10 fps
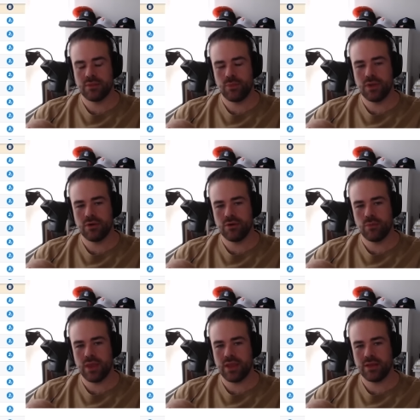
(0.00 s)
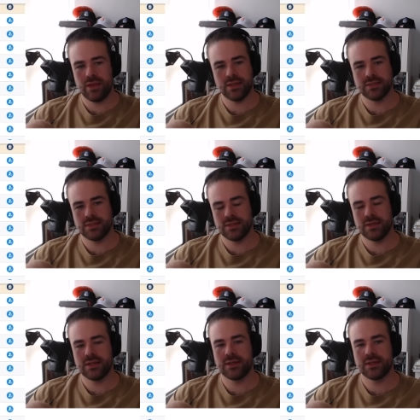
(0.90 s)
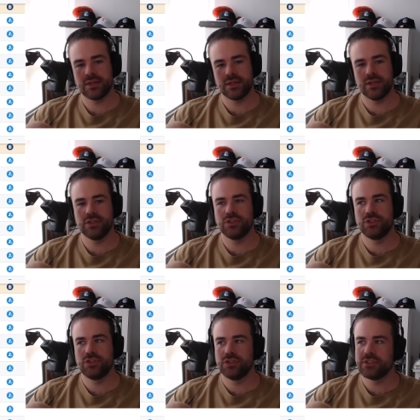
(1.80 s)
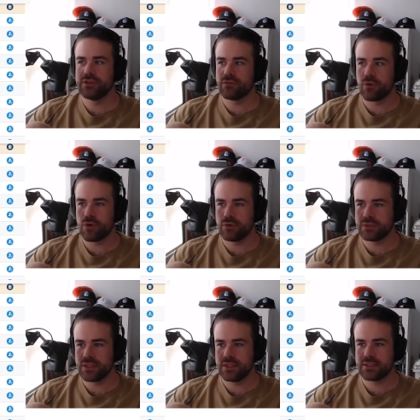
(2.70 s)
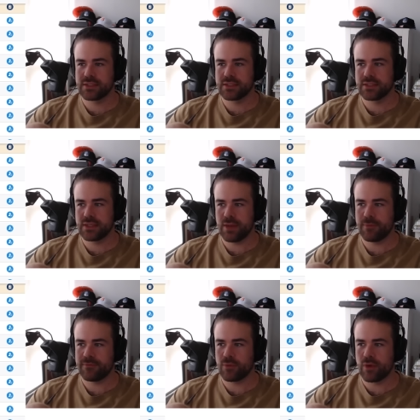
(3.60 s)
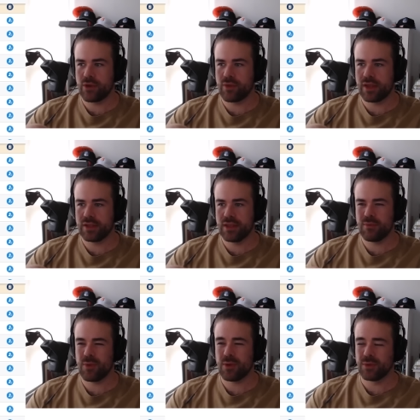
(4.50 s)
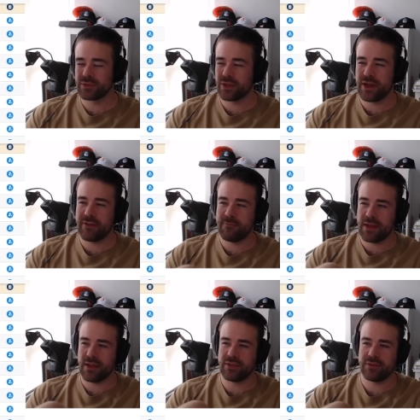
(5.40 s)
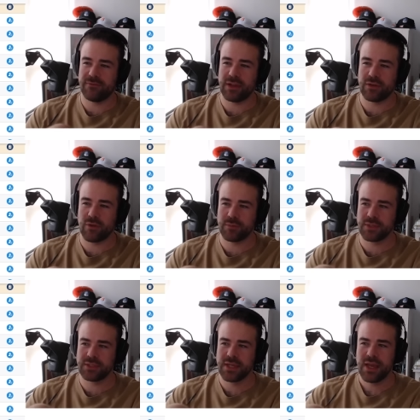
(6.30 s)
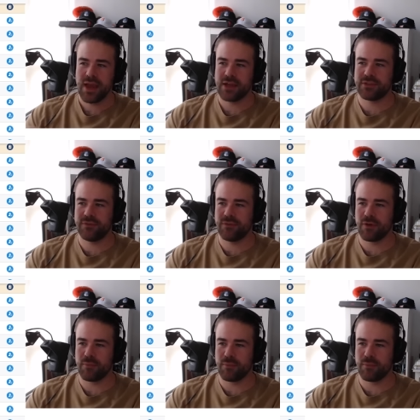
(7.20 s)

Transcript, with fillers: We know wing isn't a conducive role to this type of scoring regularly, but we also don't have many other defender options. And so if you've got a